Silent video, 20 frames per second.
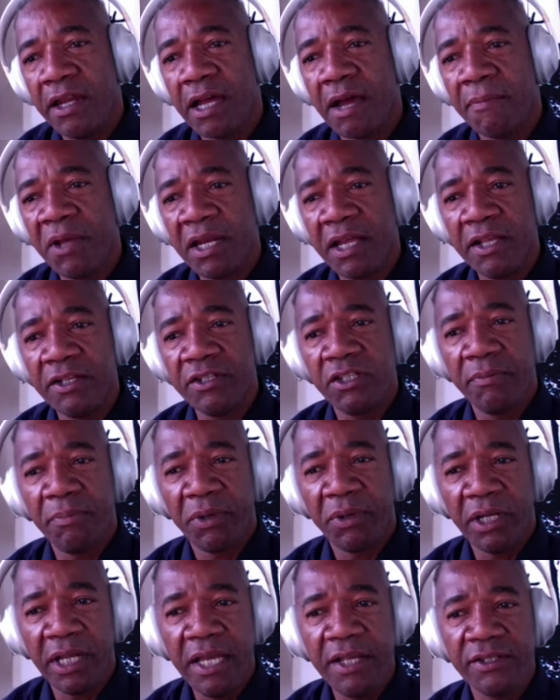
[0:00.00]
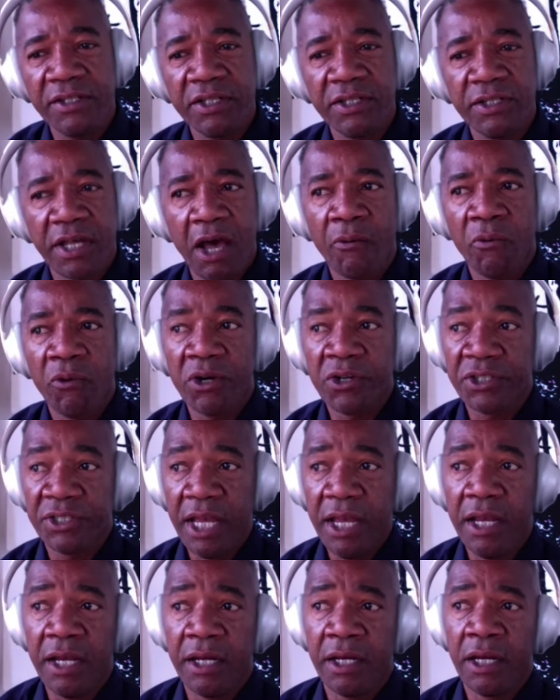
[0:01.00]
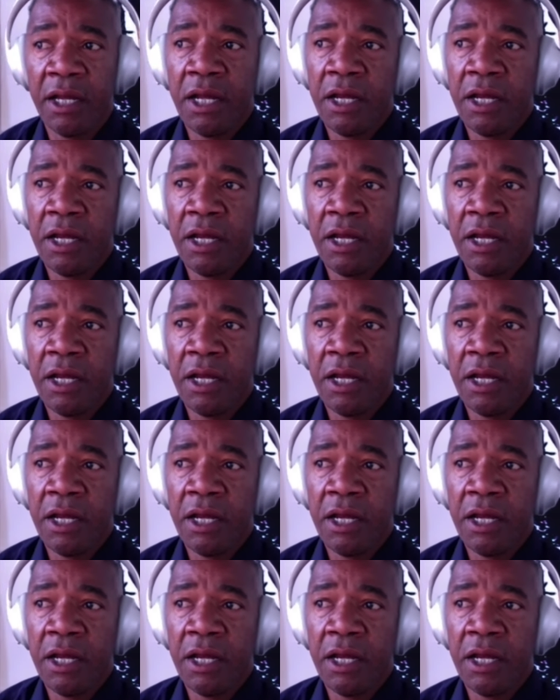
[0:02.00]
It's the places that we're seeing.